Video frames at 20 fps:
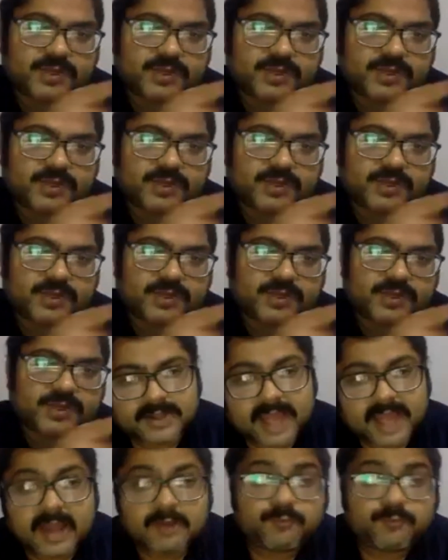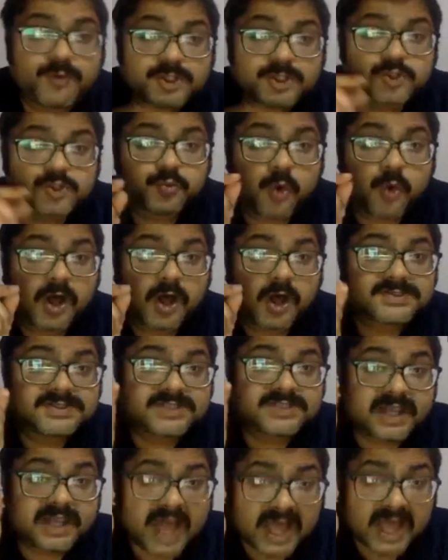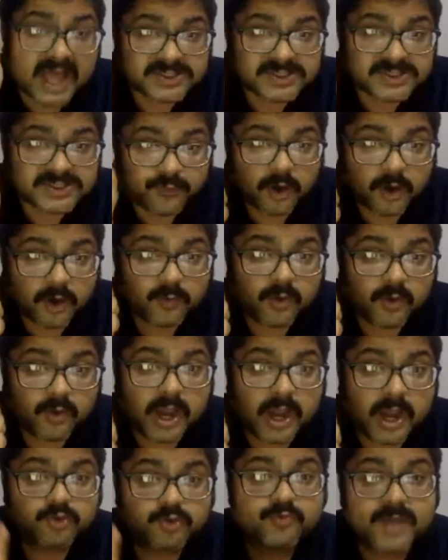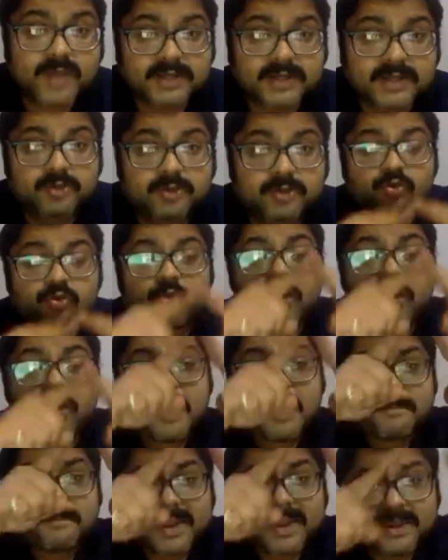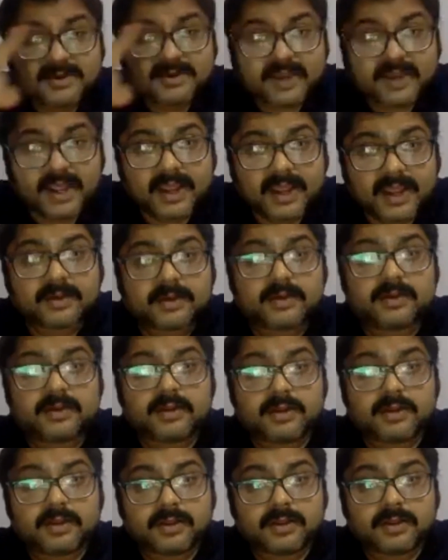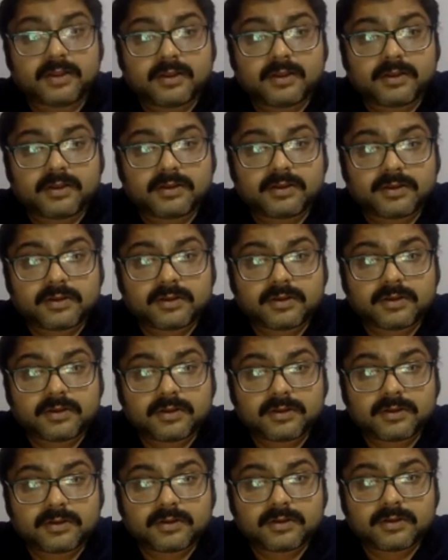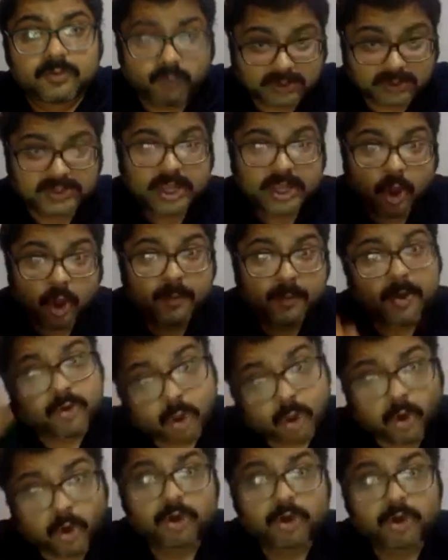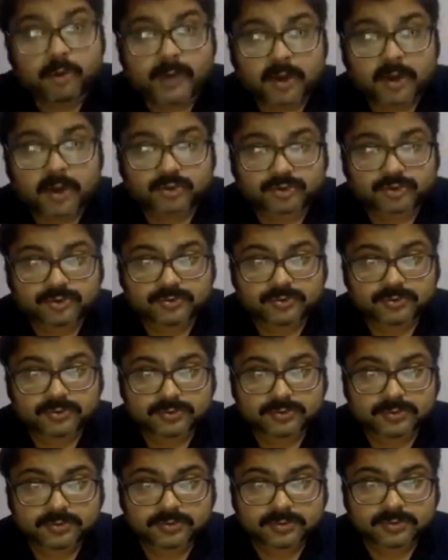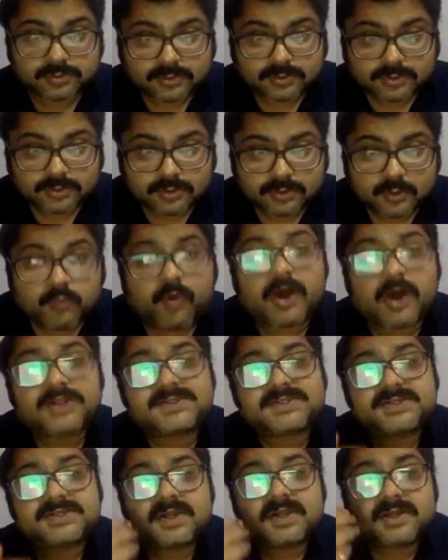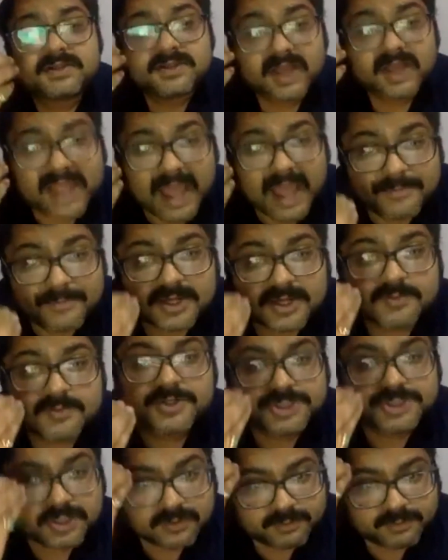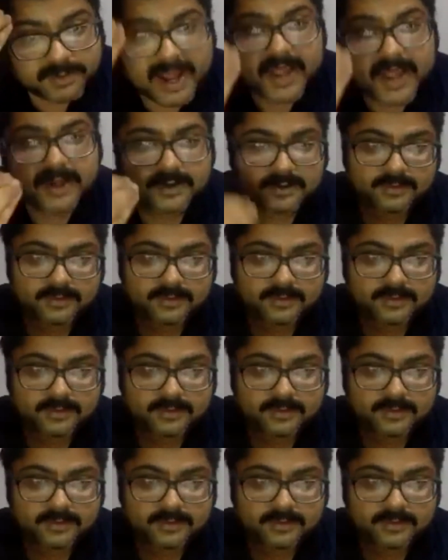have been mentioned and which was the last formula to, man, to maintain what they call about Akhanda Bharat was the cabinet mission plan,